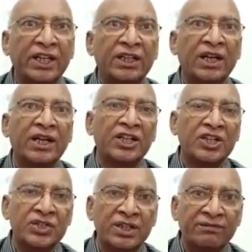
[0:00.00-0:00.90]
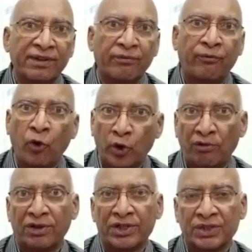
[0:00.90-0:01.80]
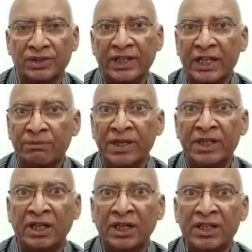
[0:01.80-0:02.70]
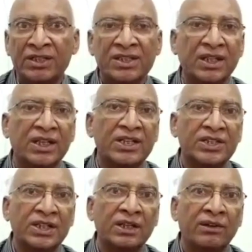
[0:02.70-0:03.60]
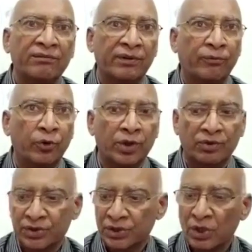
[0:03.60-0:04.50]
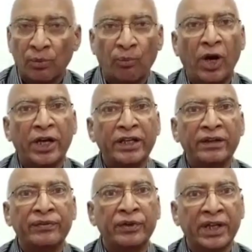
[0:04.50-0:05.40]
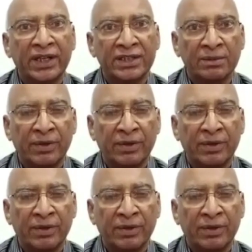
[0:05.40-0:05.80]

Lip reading: to sustain in the intestine for 4 hours. Thereby, it releases energy for 4 hours.